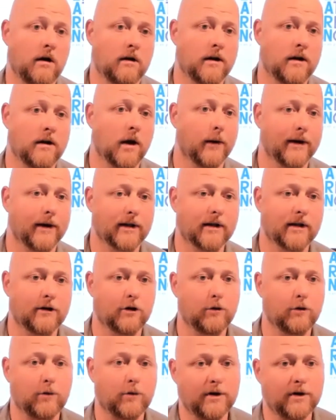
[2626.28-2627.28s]
knowing that
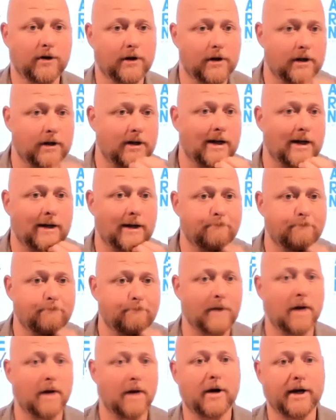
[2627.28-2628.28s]
2% of the time
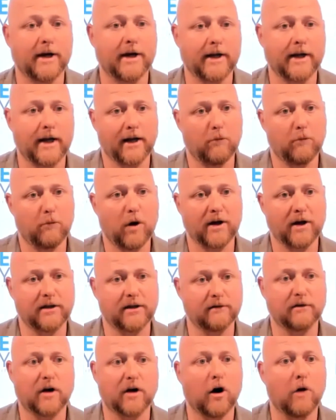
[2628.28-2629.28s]
I might get an
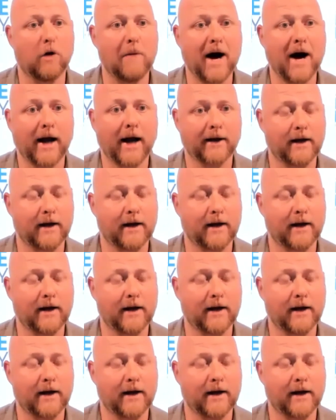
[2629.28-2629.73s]
abrasive callback